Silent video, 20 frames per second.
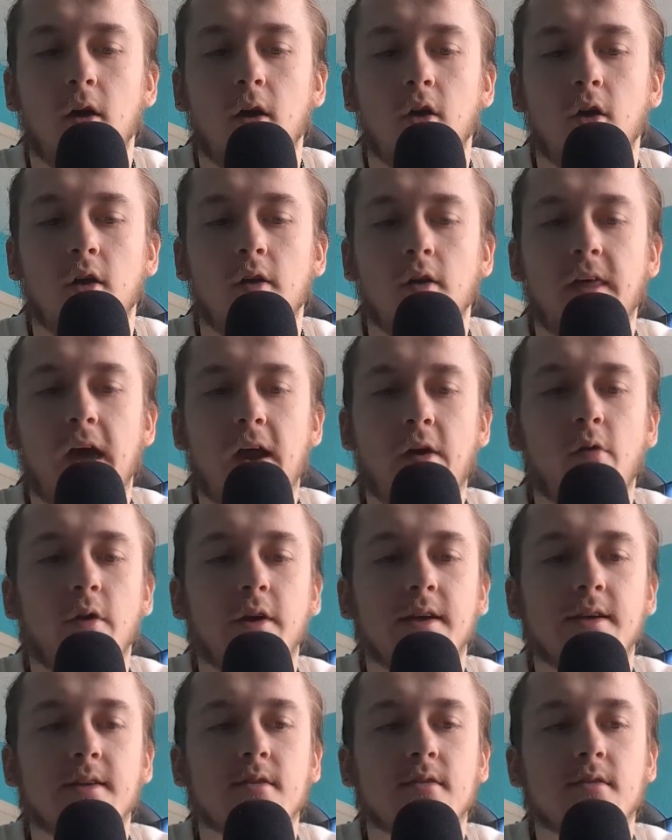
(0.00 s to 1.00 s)
There
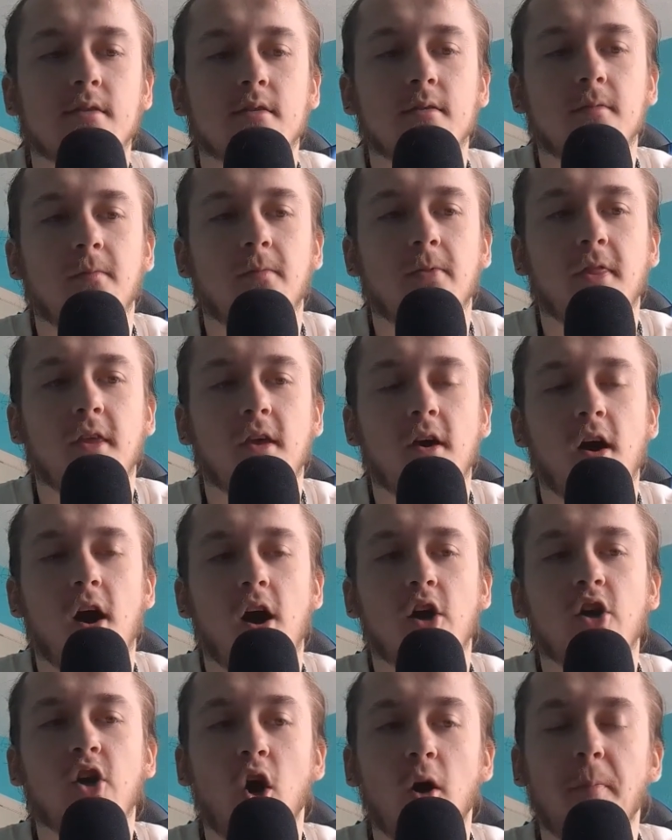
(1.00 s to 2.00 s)
is a
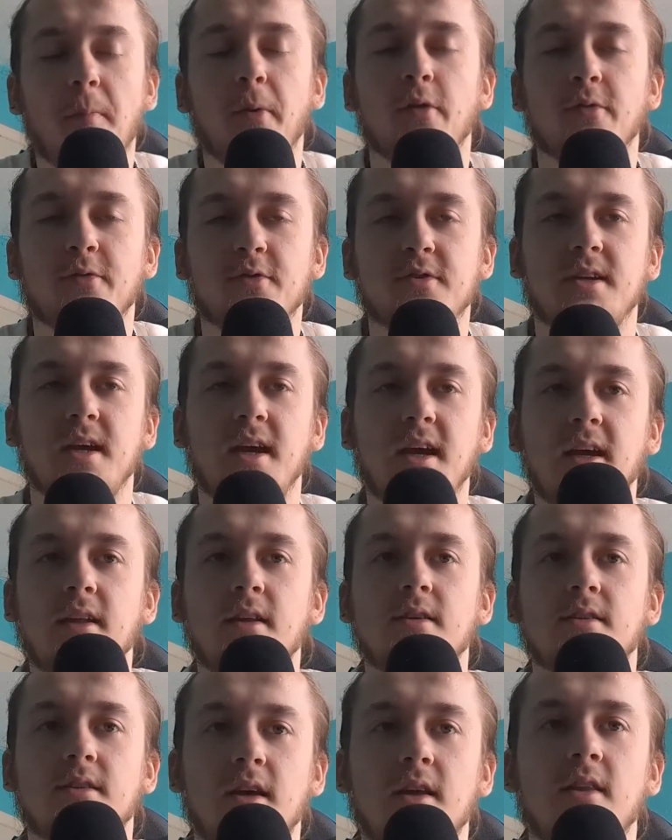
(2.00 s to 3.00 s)
couple of
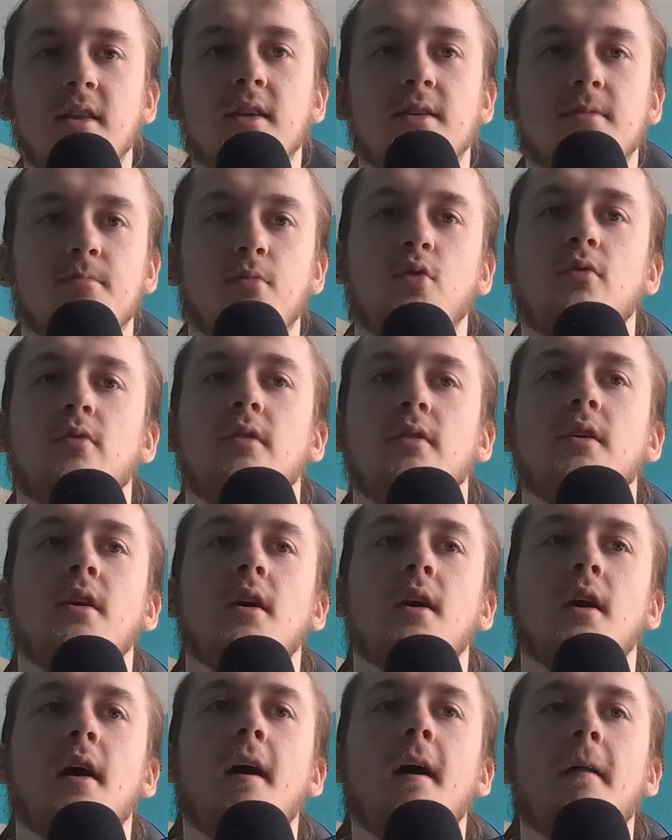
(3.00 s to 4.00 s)
scenes in this movie
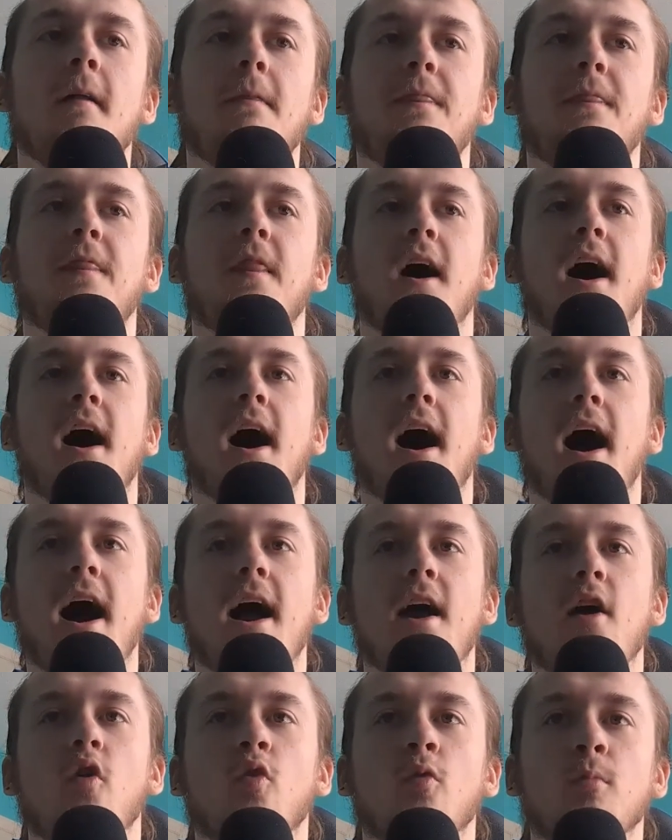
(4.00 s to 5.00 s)
that I
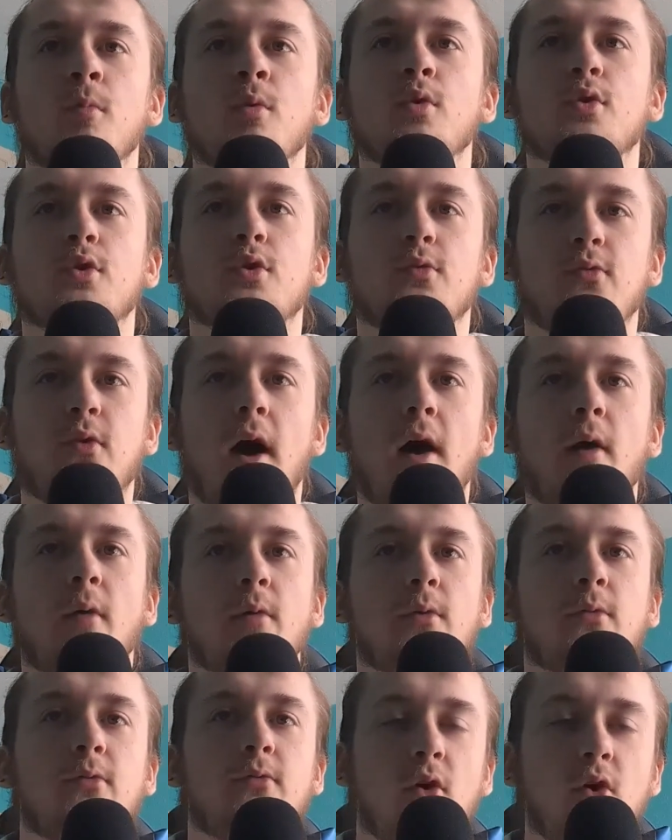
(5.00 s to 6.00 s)
almost
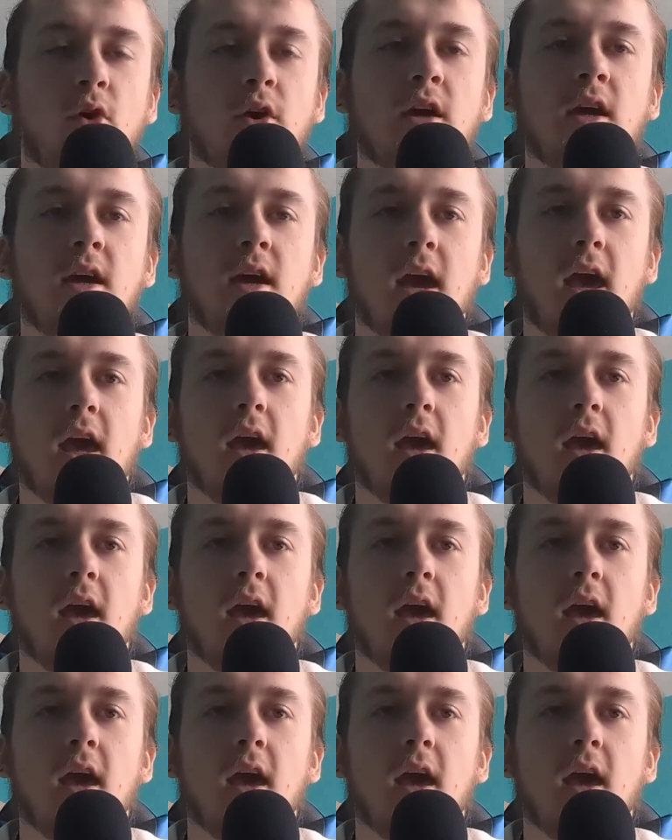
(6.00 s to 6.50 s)
found funny.